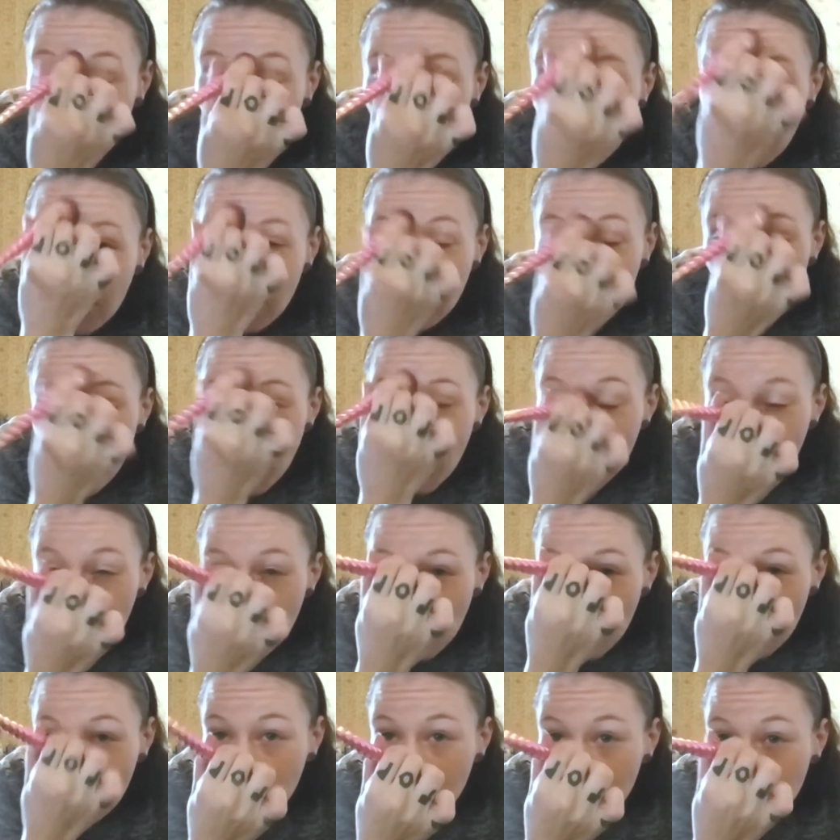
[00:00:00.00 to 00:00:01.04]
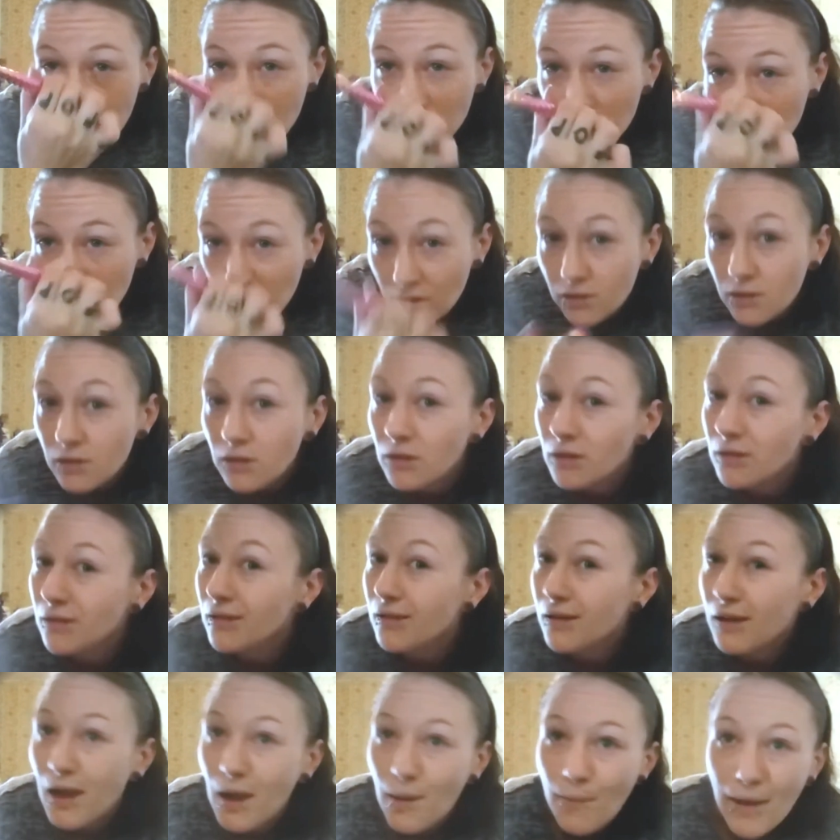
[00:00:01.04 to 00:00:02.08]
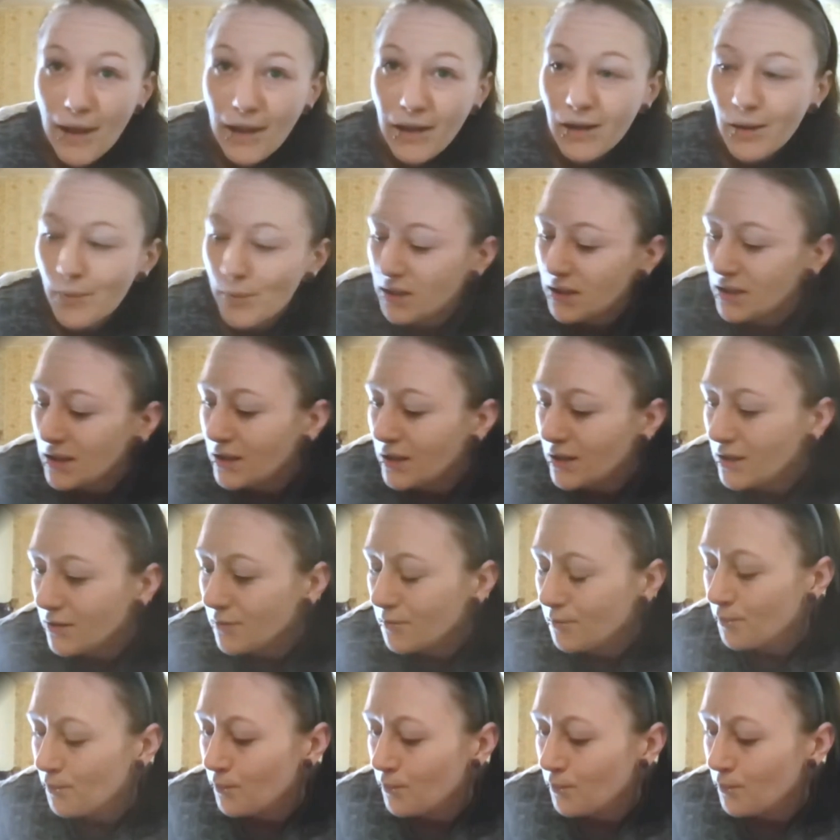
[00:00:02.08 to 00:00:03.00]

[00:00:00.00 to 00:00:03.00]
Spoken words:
nothing bad about it. It's just not my cup of tea.